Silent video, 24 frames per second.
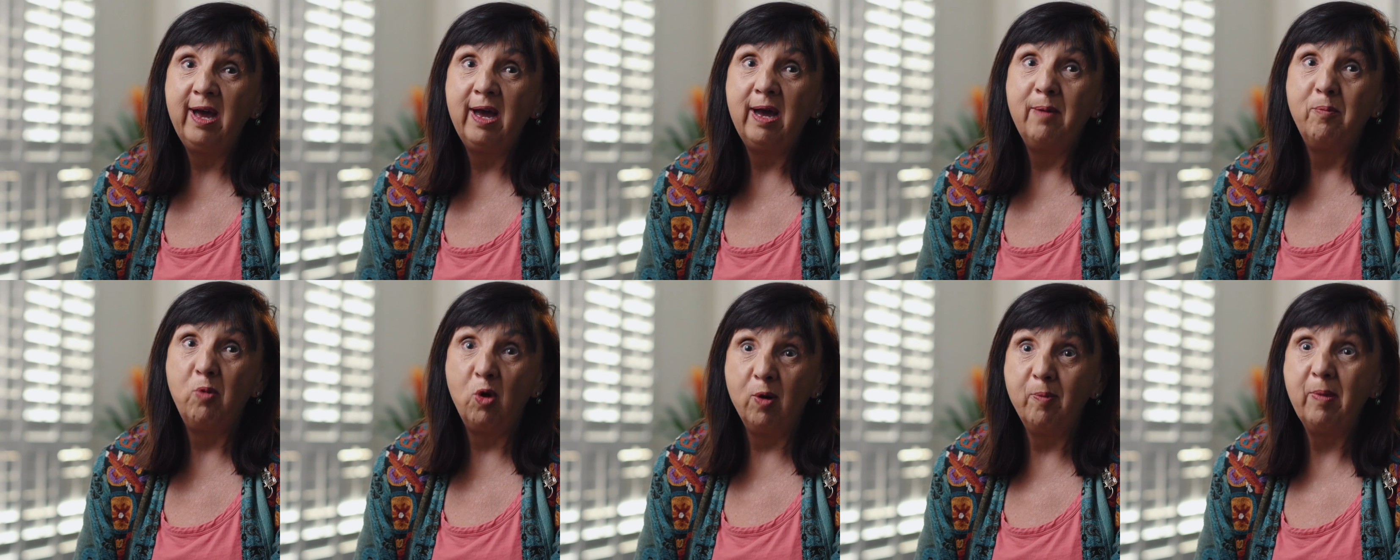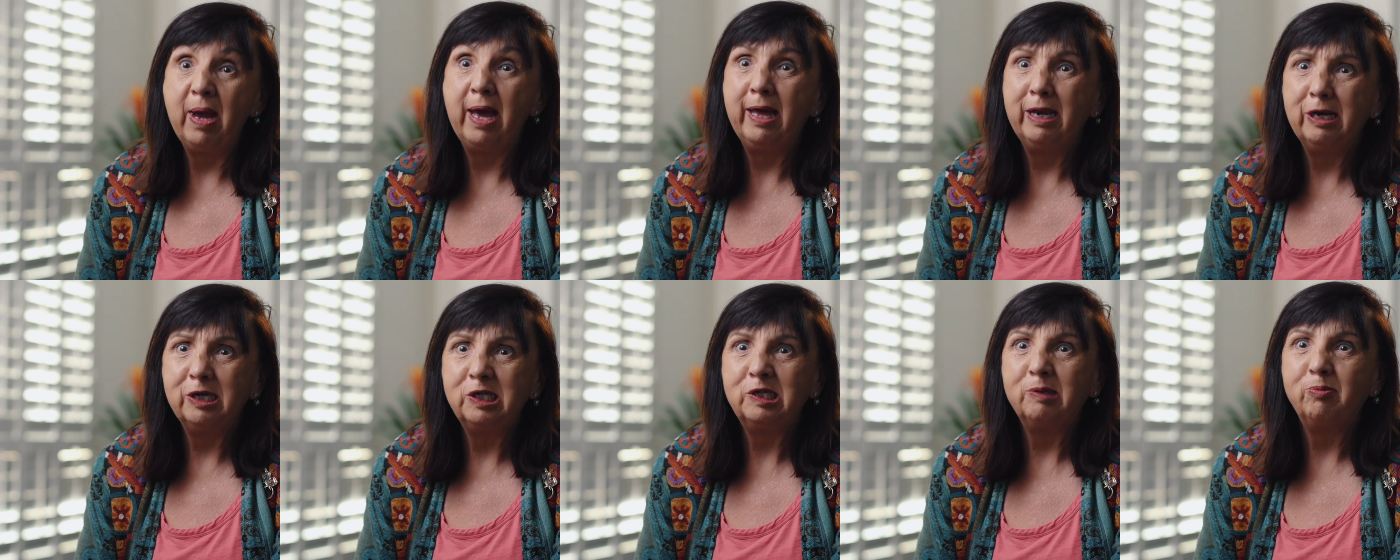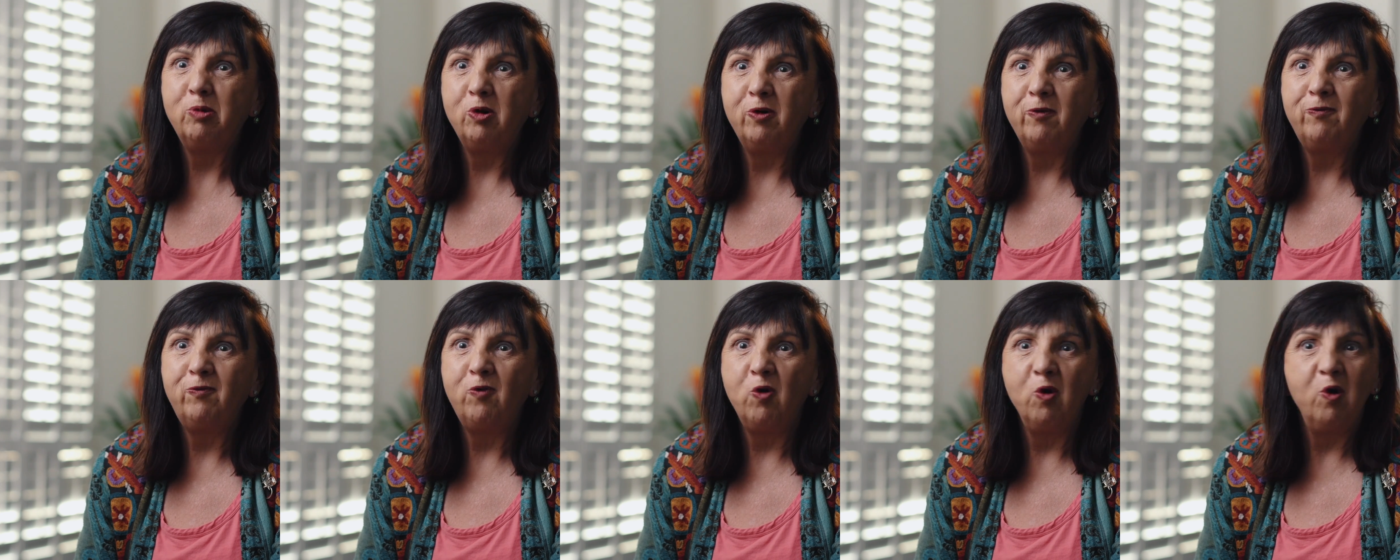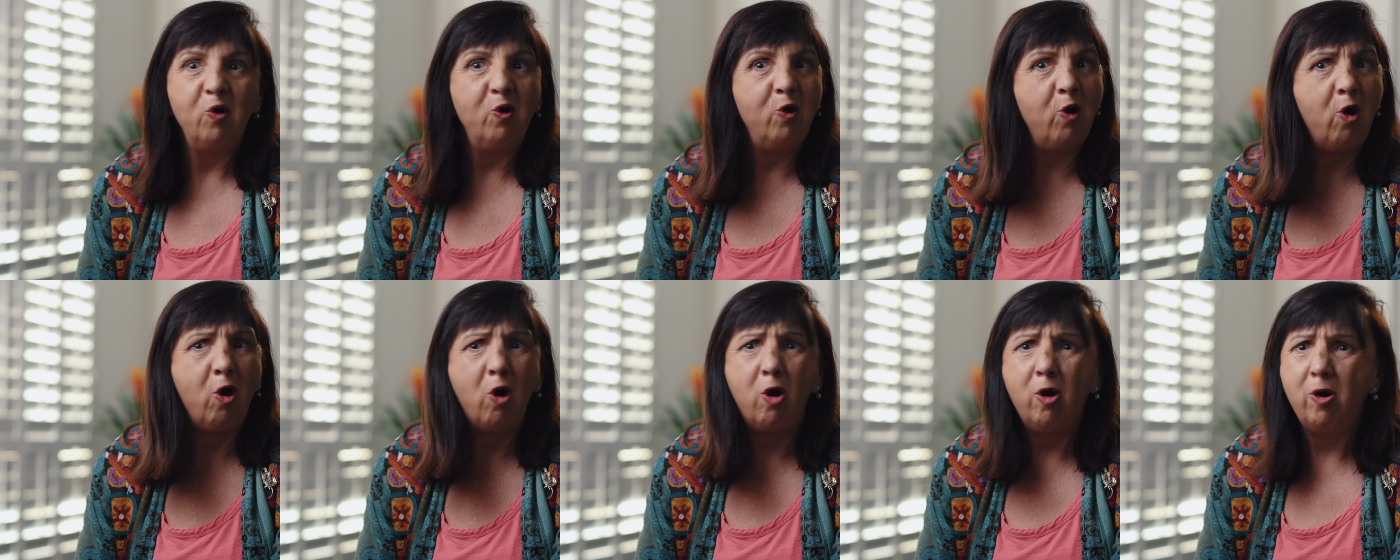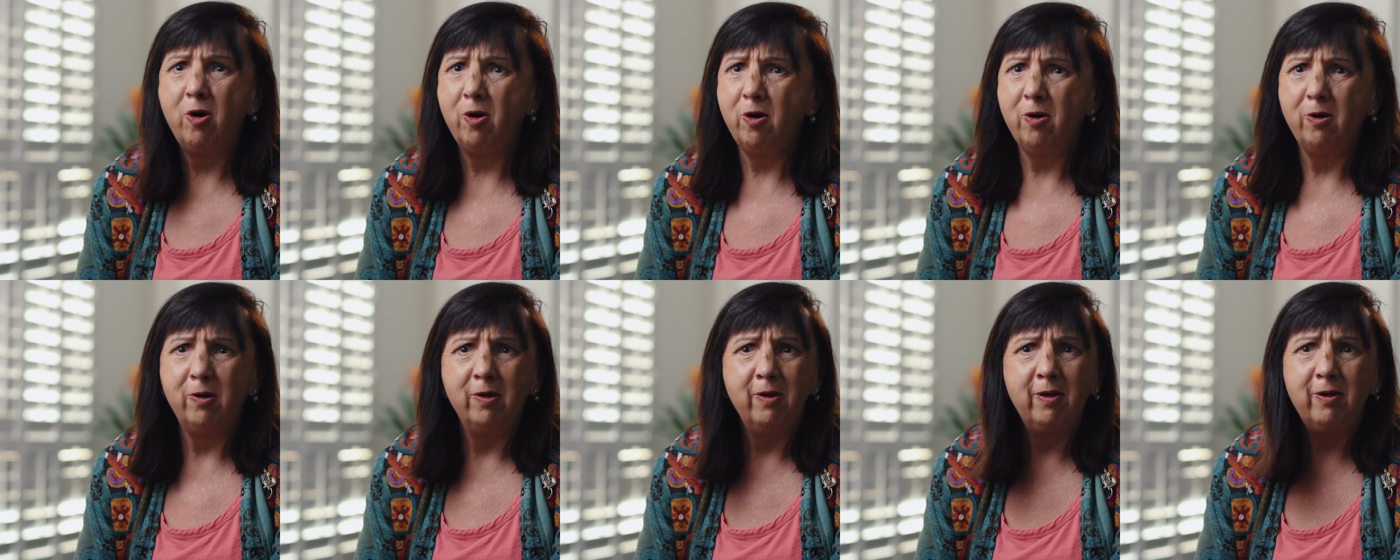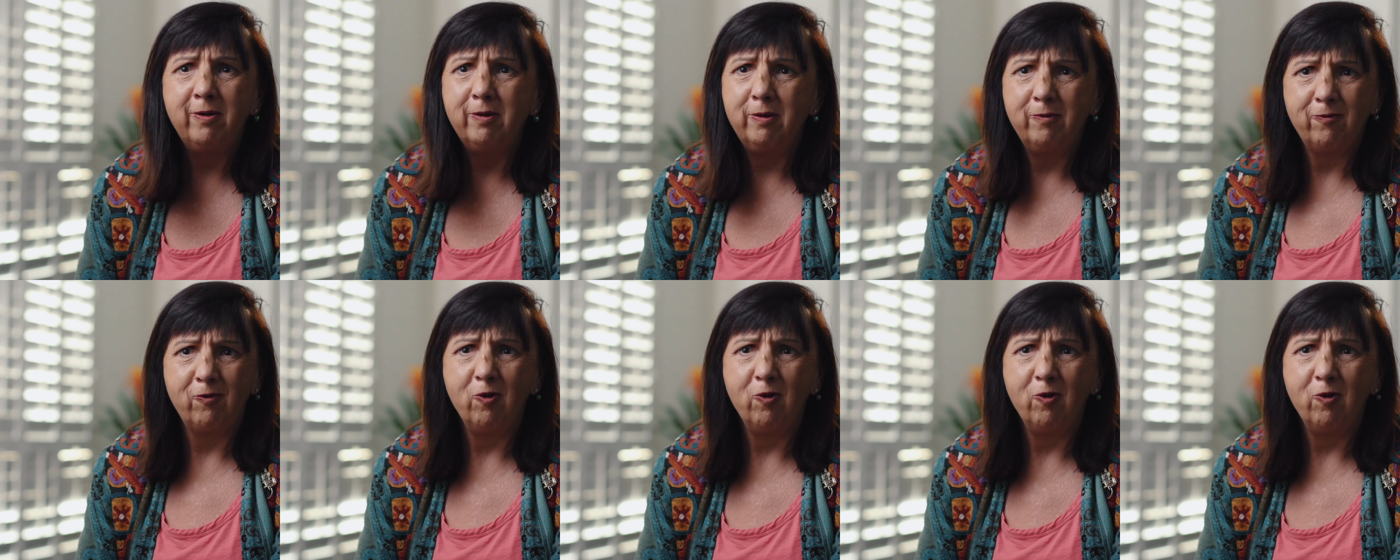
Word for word: more manageable for all